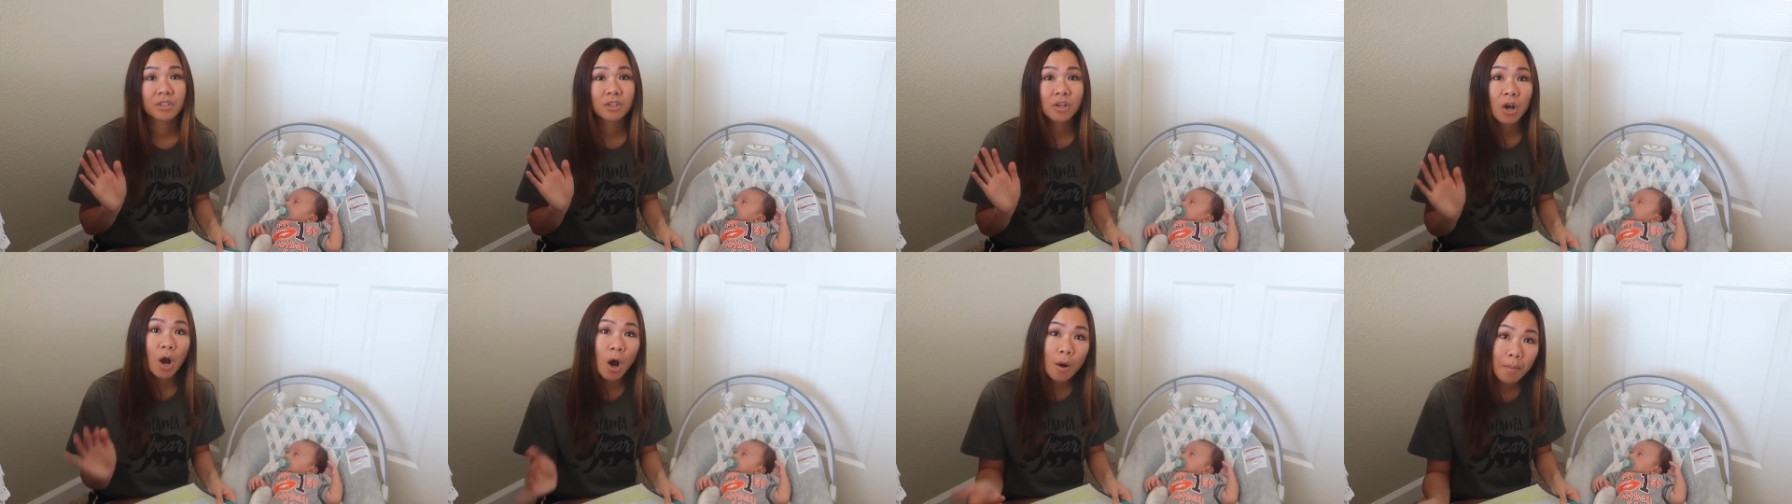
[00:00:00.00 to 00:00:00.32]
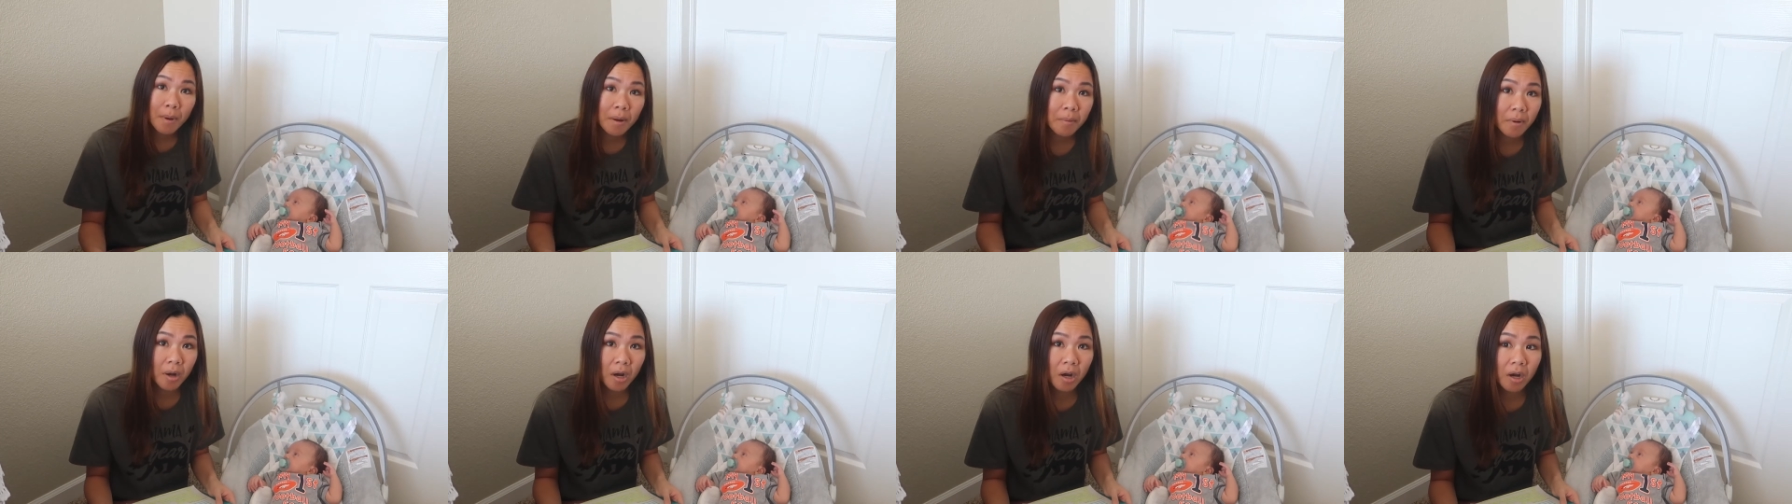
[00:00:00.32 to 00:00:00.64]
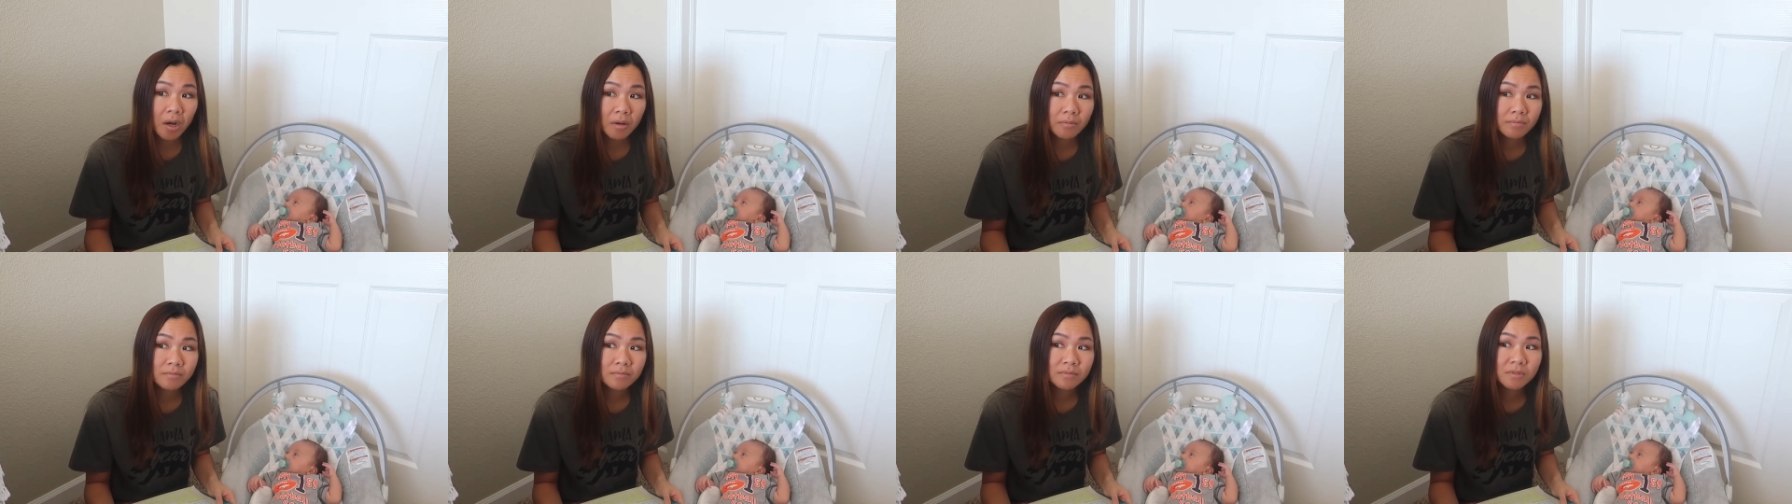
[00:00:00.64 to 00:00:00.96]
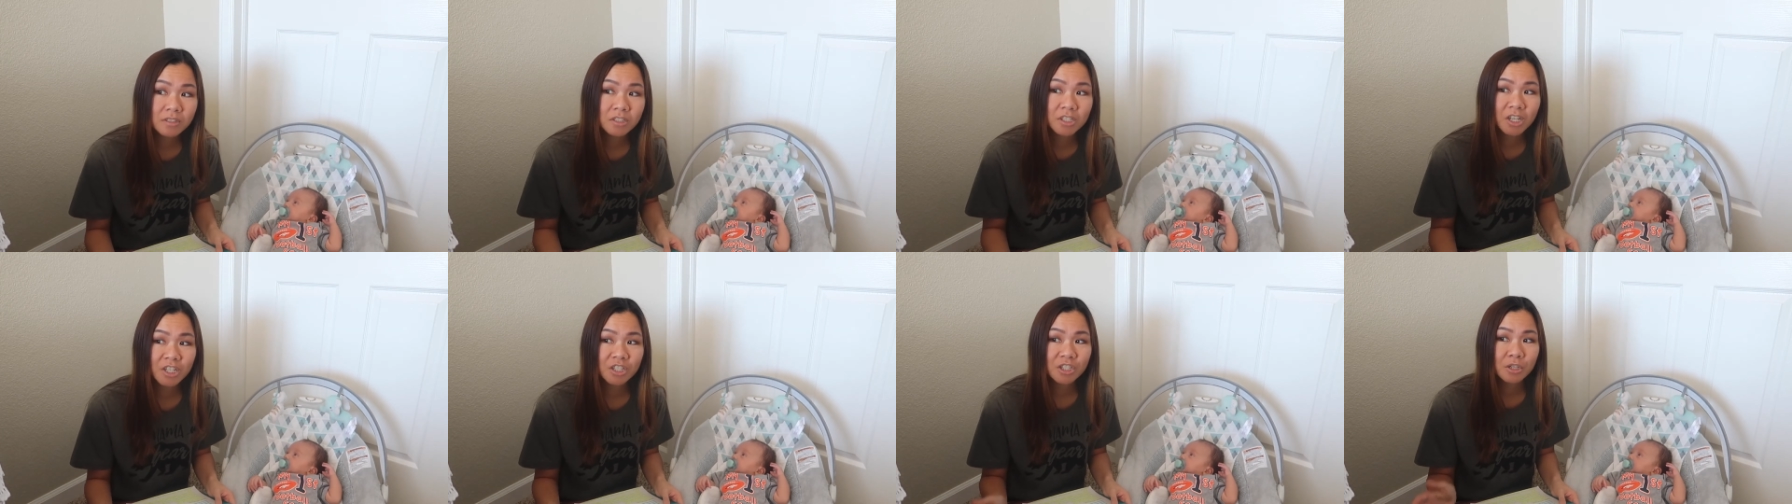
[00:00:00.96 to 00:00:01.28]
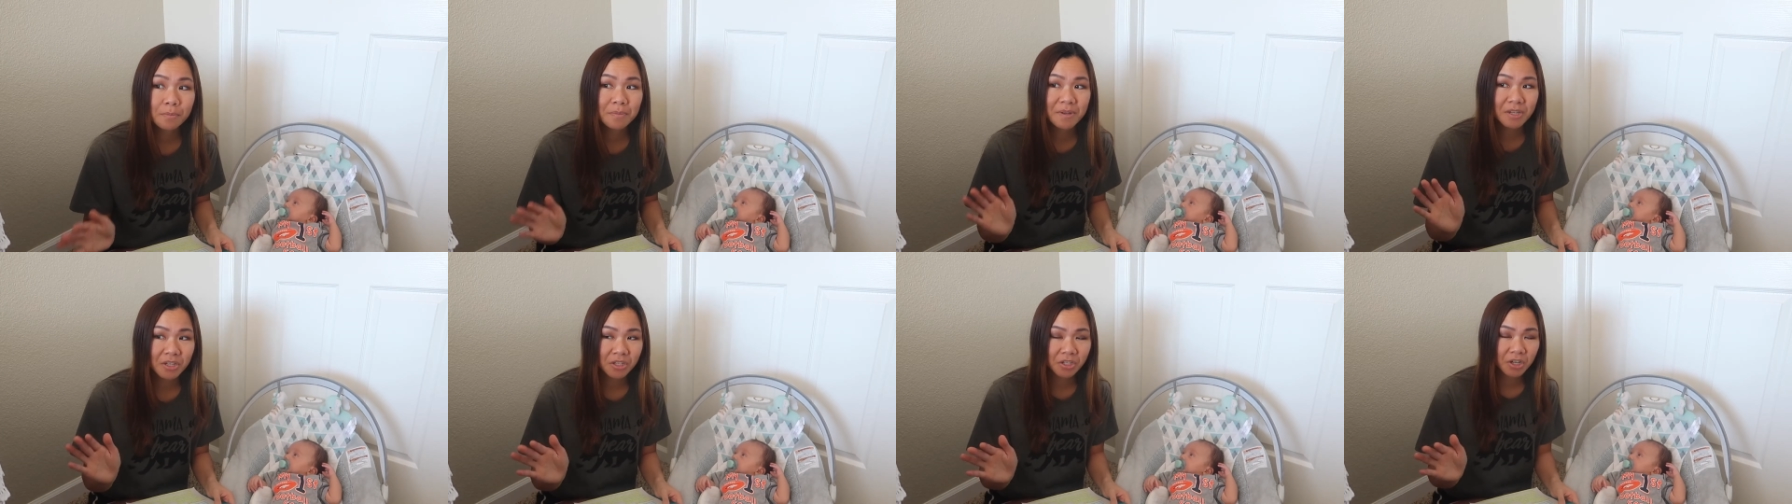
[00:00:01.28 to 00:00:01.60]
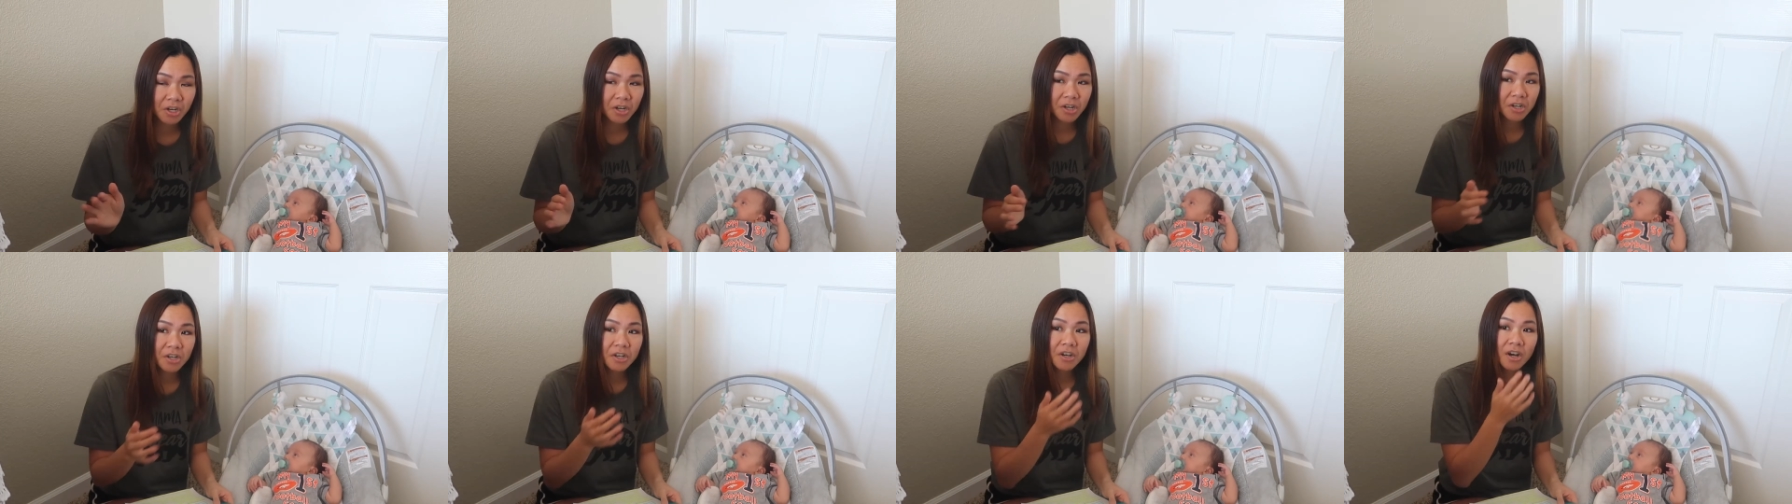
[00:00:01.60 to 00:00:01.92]
to call my mom just to be
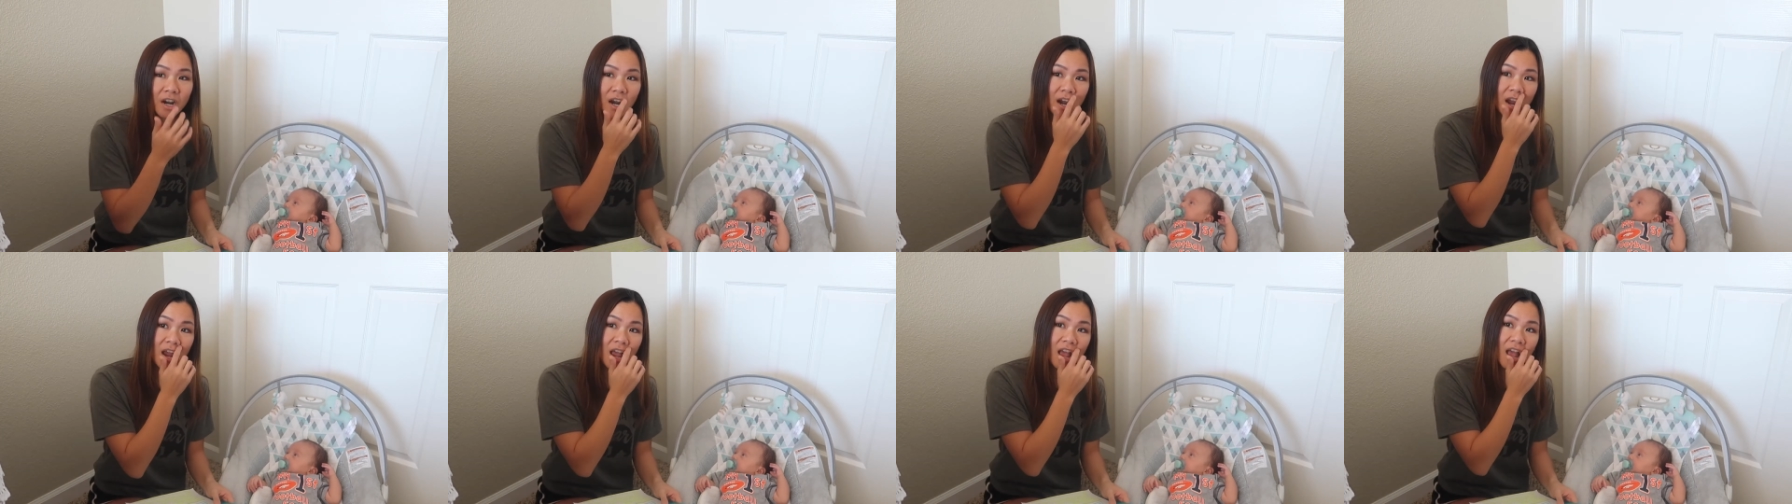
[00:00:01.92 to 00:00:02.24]
sure.